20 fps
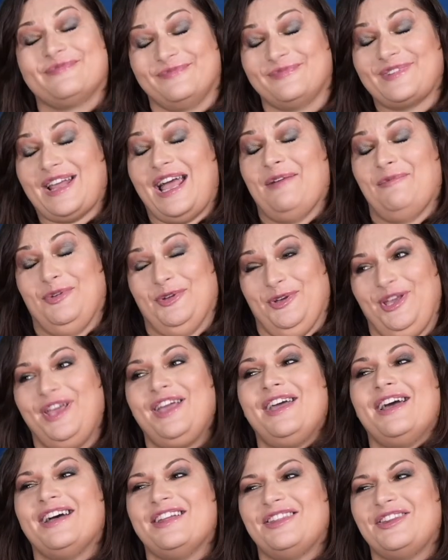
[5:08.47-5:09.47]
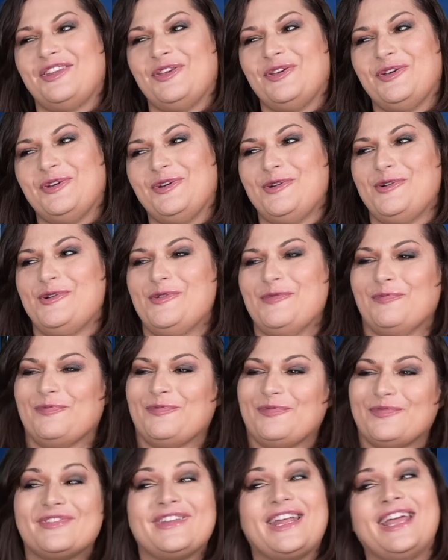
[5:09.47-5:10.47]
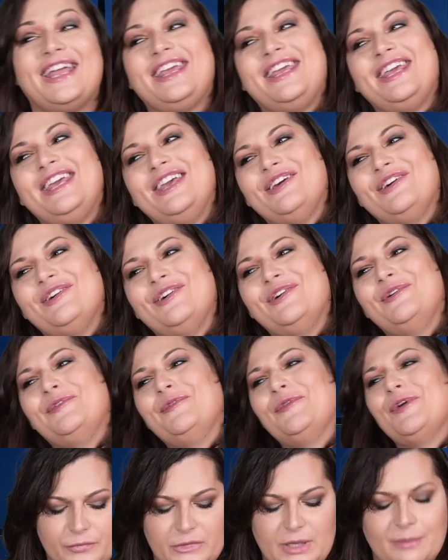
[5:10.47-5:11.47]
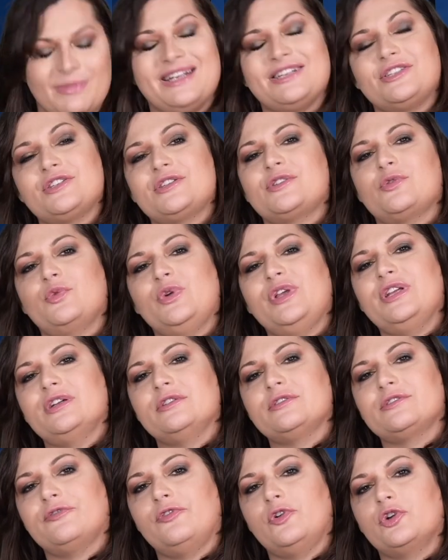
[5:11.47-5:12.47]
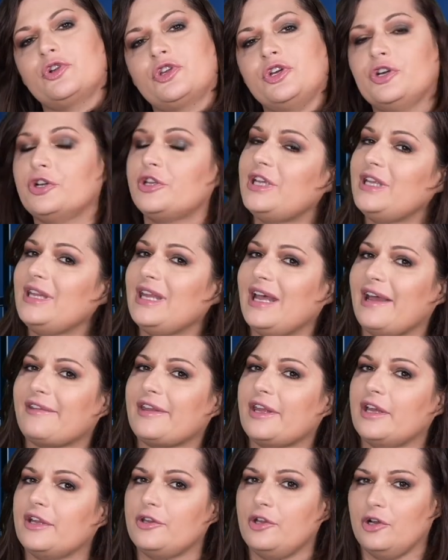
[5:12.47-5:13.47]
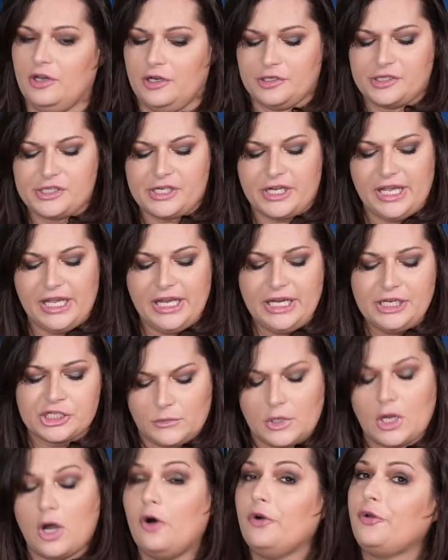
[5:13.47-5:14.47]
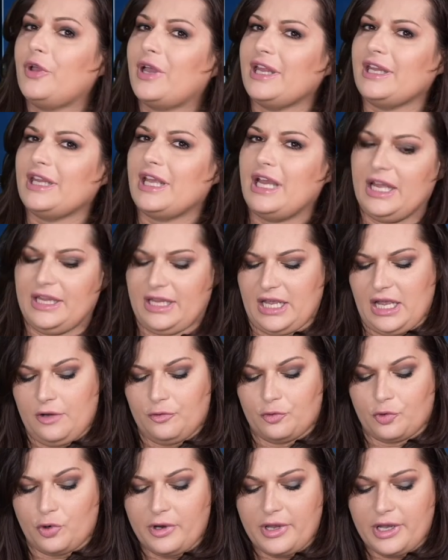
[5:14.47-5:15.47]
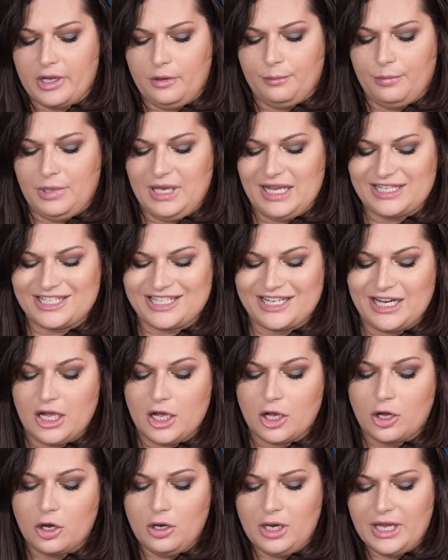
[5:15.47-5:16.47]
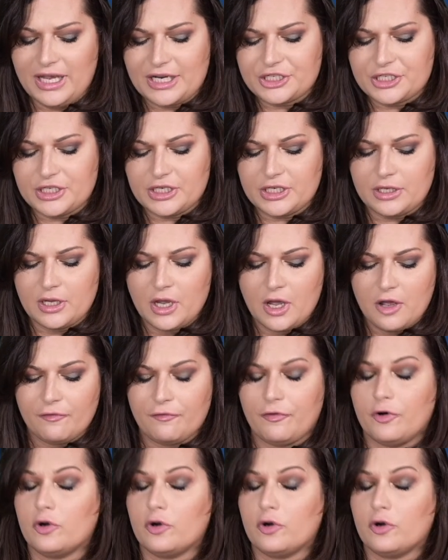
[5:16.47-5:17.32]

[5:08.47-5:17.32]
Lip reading: I'm looking at you. Thank you. The blushes retails for $39 each, or you can get a Royal Blush collection for